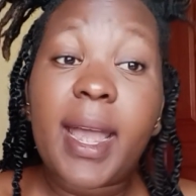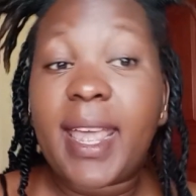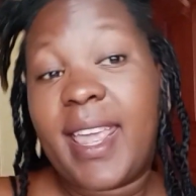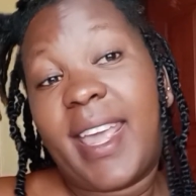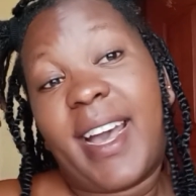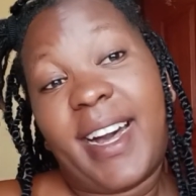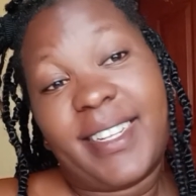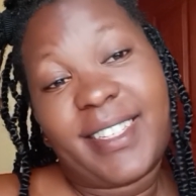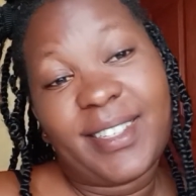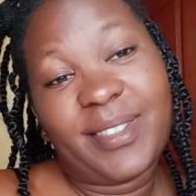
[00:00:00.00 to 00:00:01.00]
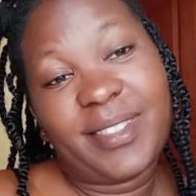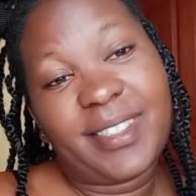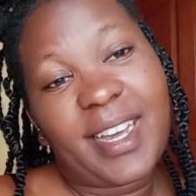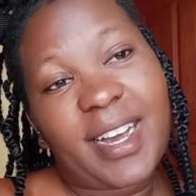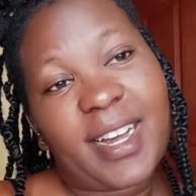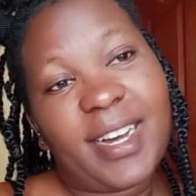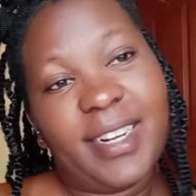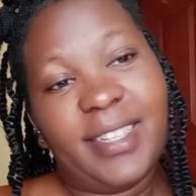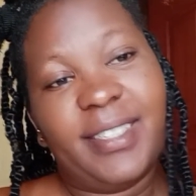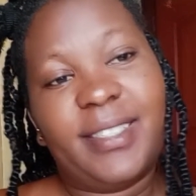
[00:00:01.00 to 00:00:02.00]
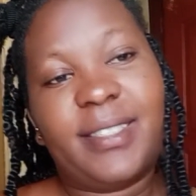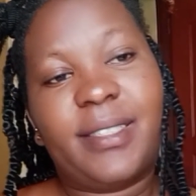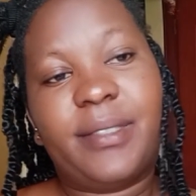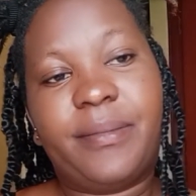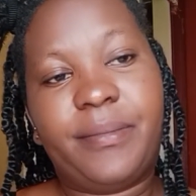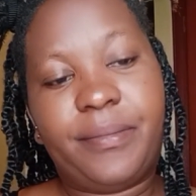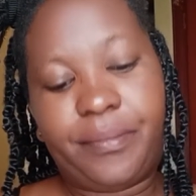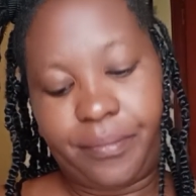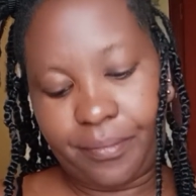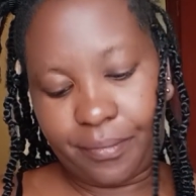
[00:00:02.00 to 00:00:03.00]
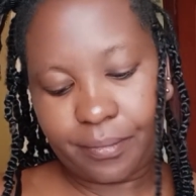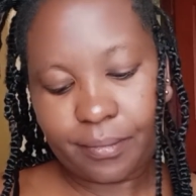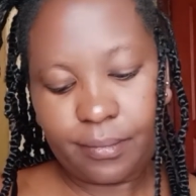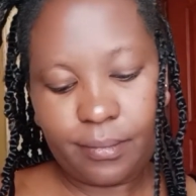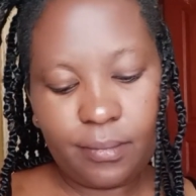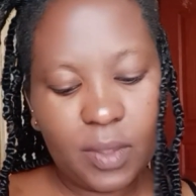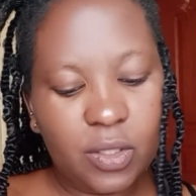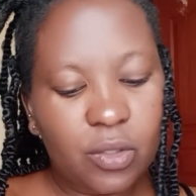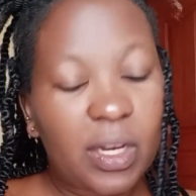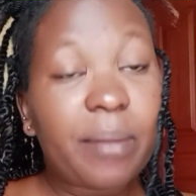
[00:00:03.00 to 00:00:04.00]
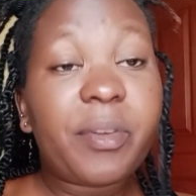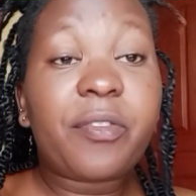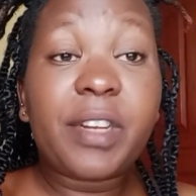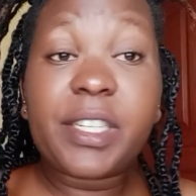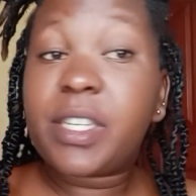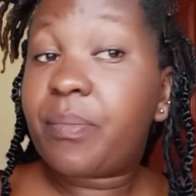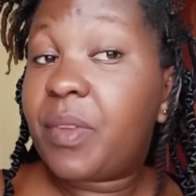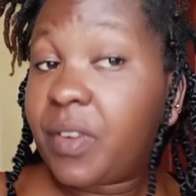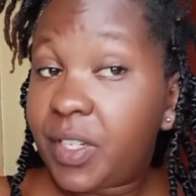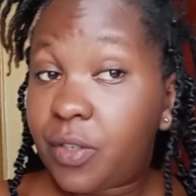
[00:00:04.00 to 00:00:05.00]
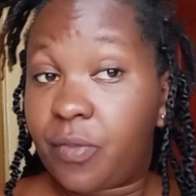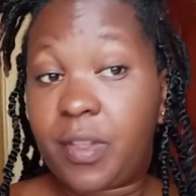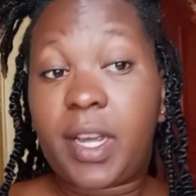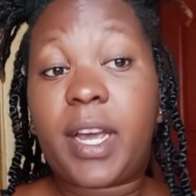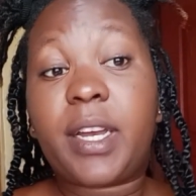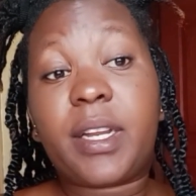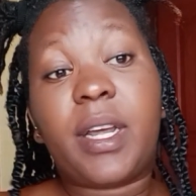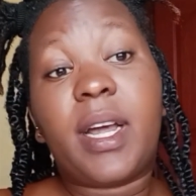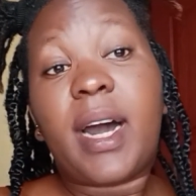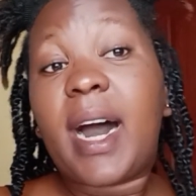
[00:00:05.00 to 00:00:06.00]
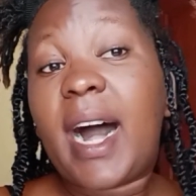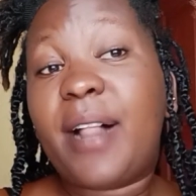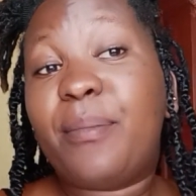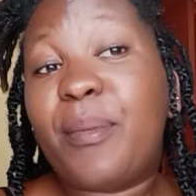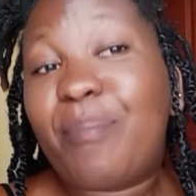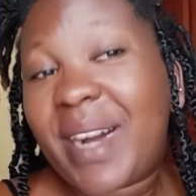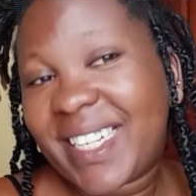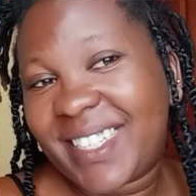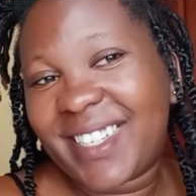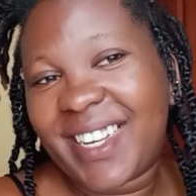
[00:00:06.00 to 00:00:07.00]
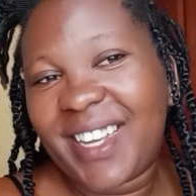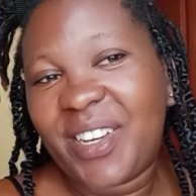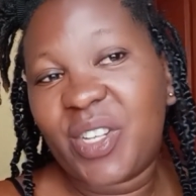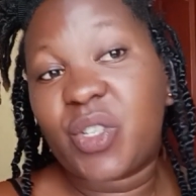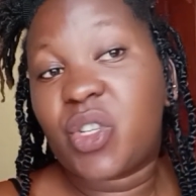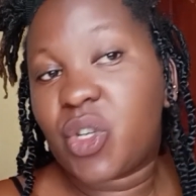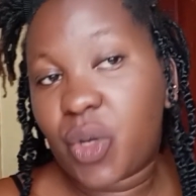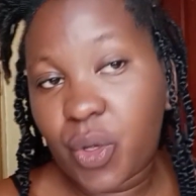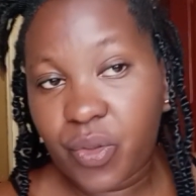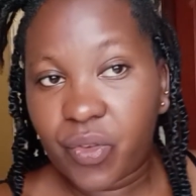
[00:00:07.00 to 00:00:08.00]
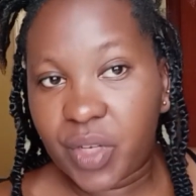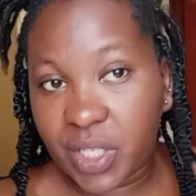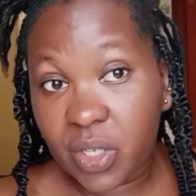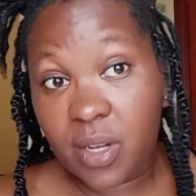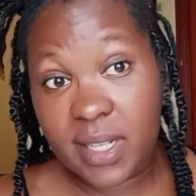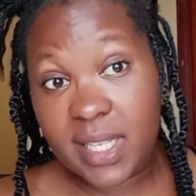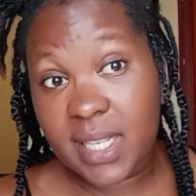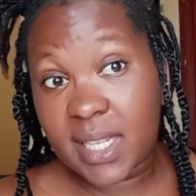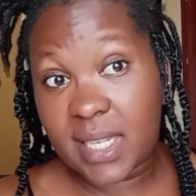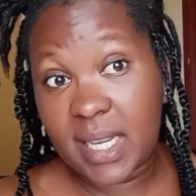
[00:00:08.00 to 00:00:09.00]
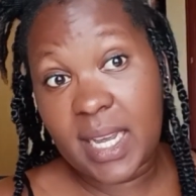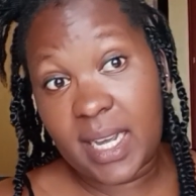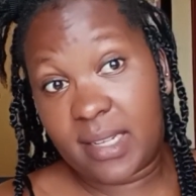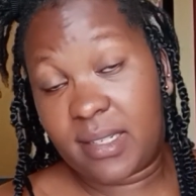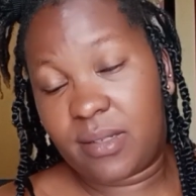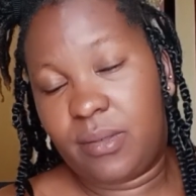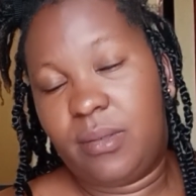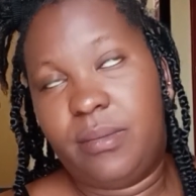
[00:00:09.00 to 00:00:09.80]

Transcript: Yeah, so yeah, guys. So let me finish up the rest of the head I'll be back to you to show you the results. Yeah, so